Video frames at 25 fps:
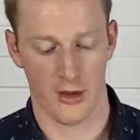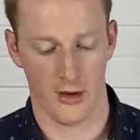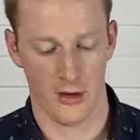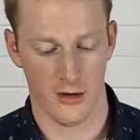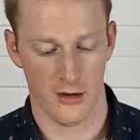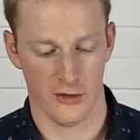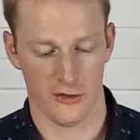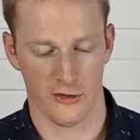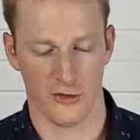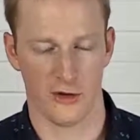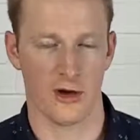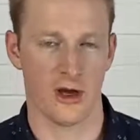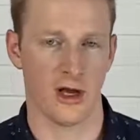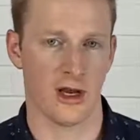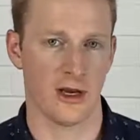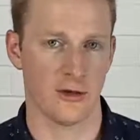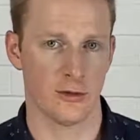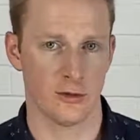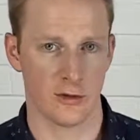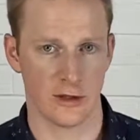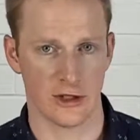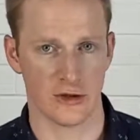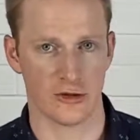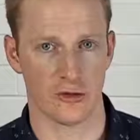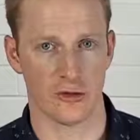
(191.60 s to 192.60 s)
So kind of do
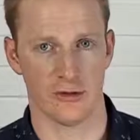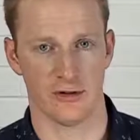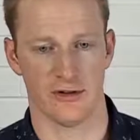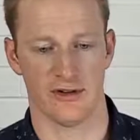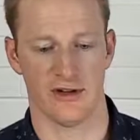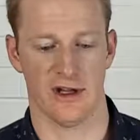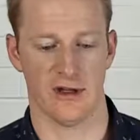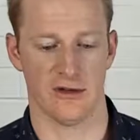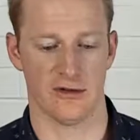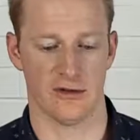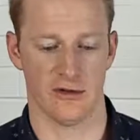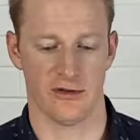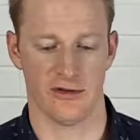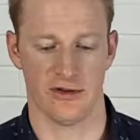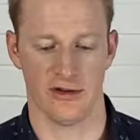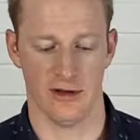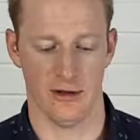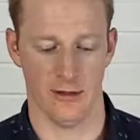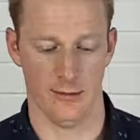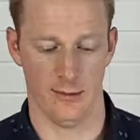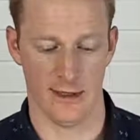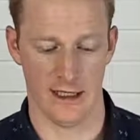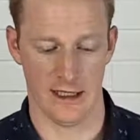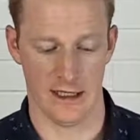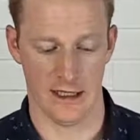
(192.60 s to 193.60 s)
it in 2 stages in
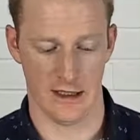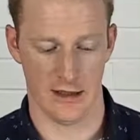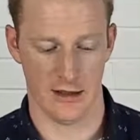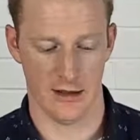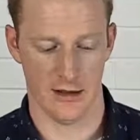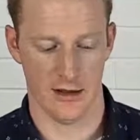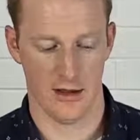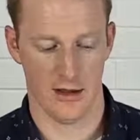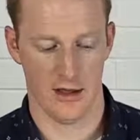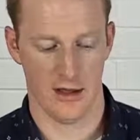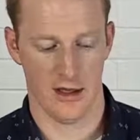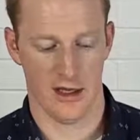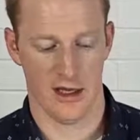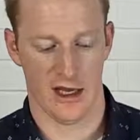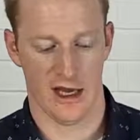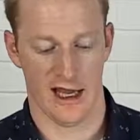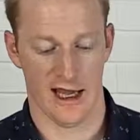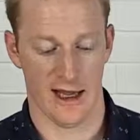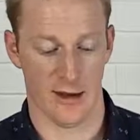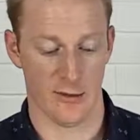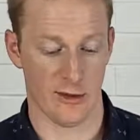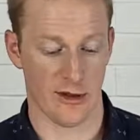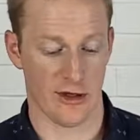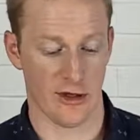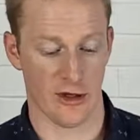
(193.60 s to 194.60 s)
the beginning.
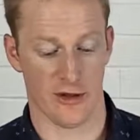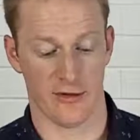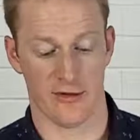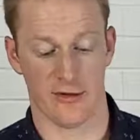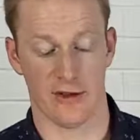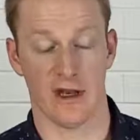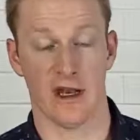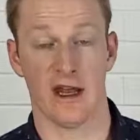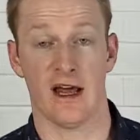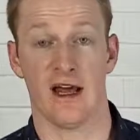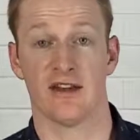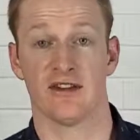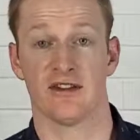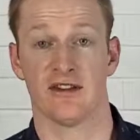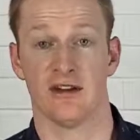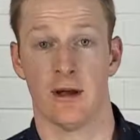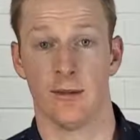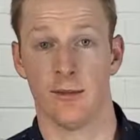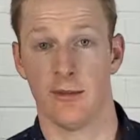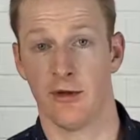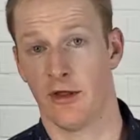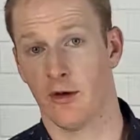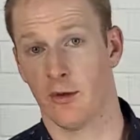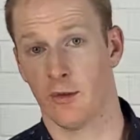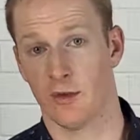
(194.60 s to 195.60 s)
And we got the last
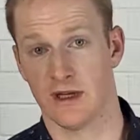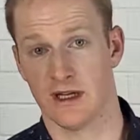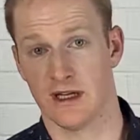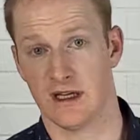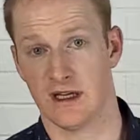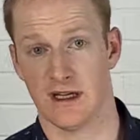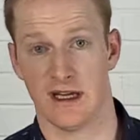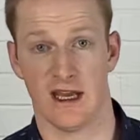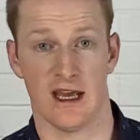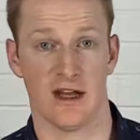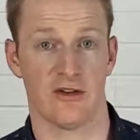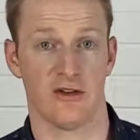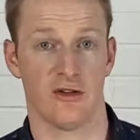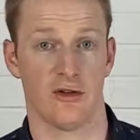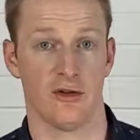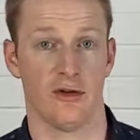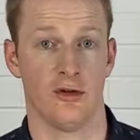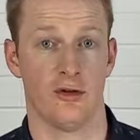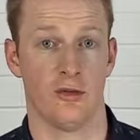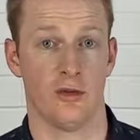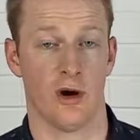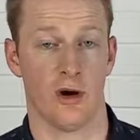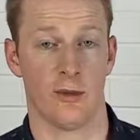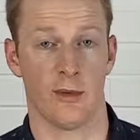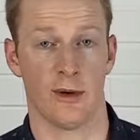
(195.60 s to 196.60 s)
number that we can get
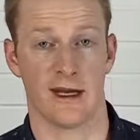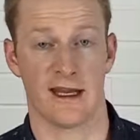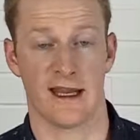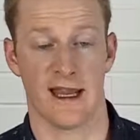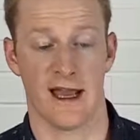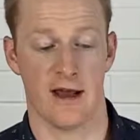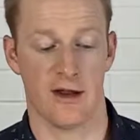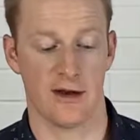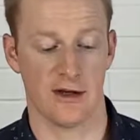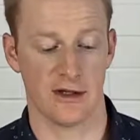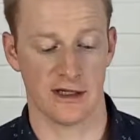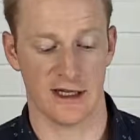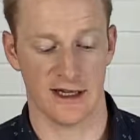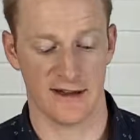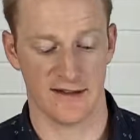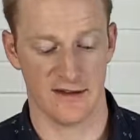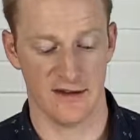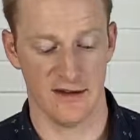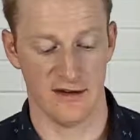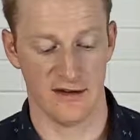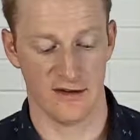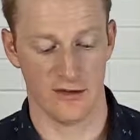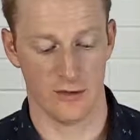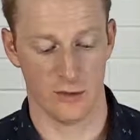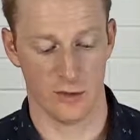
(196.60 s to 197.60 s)
to while we're counting like
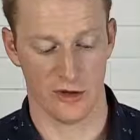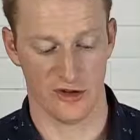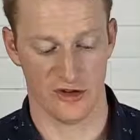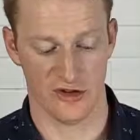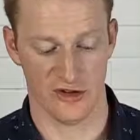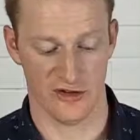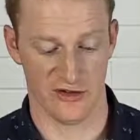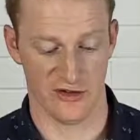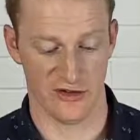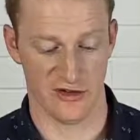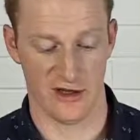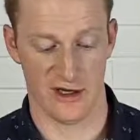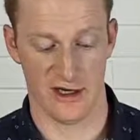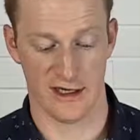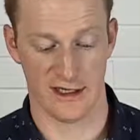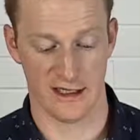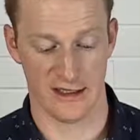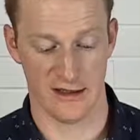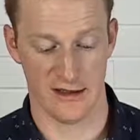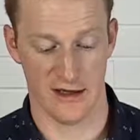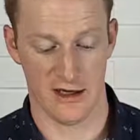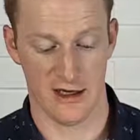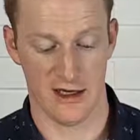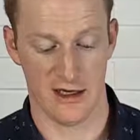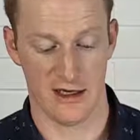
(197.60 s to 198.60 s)
this, which is
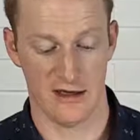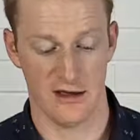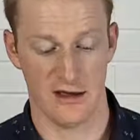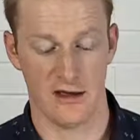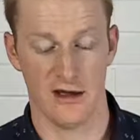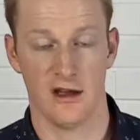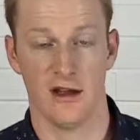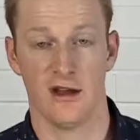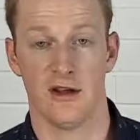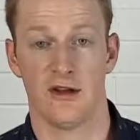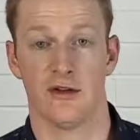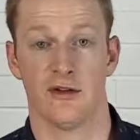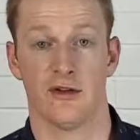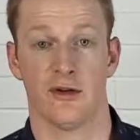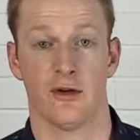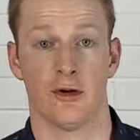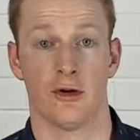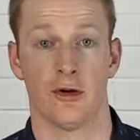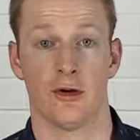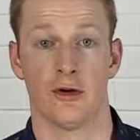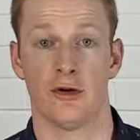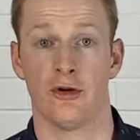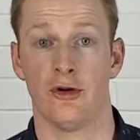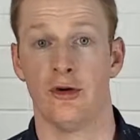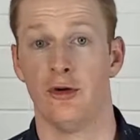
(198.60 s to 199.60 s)
99.
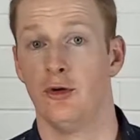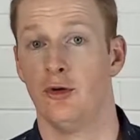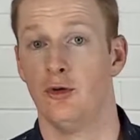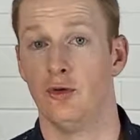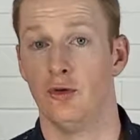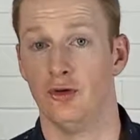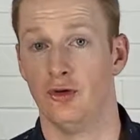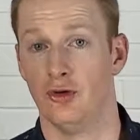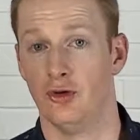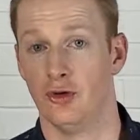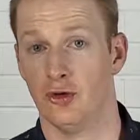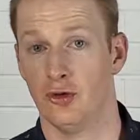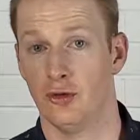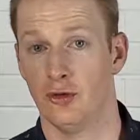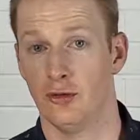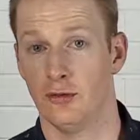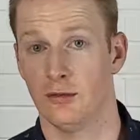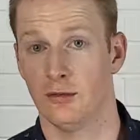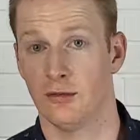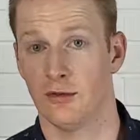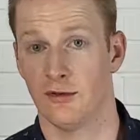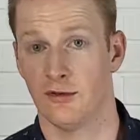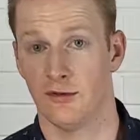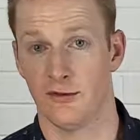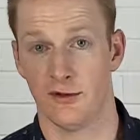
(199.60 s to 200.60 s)
So
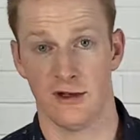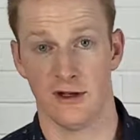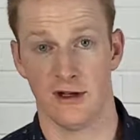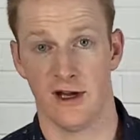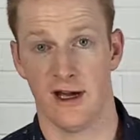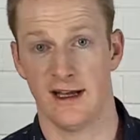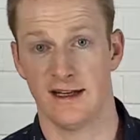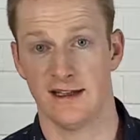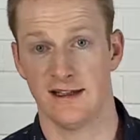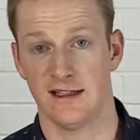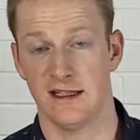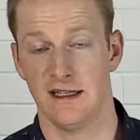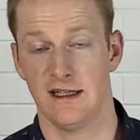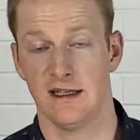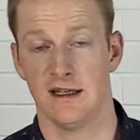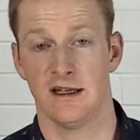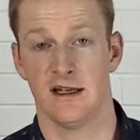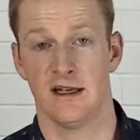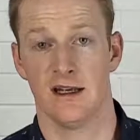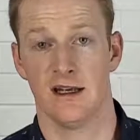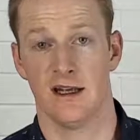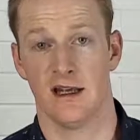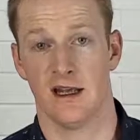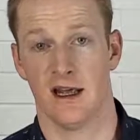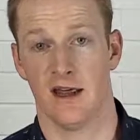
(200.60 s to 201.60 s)
Q for 90,
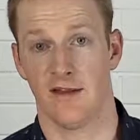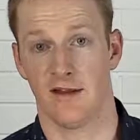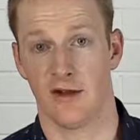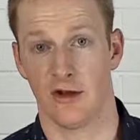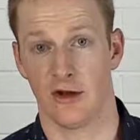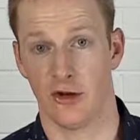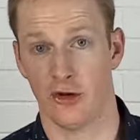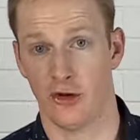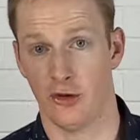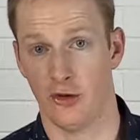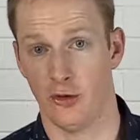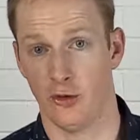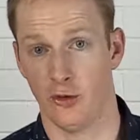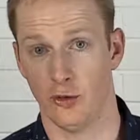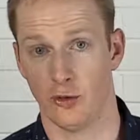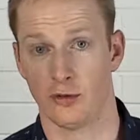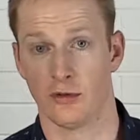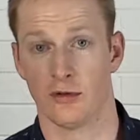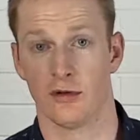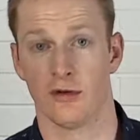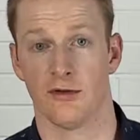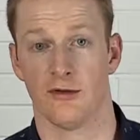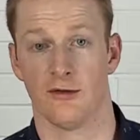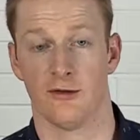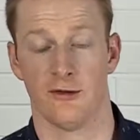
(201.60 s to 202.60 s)
and then
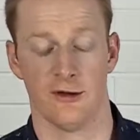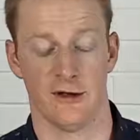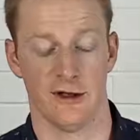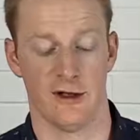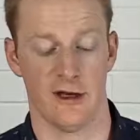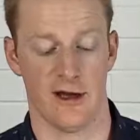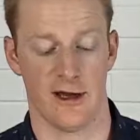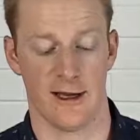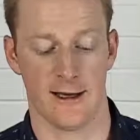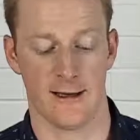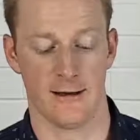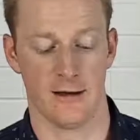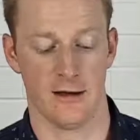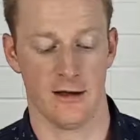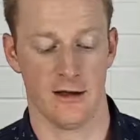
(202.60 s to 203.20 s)
Q for 9.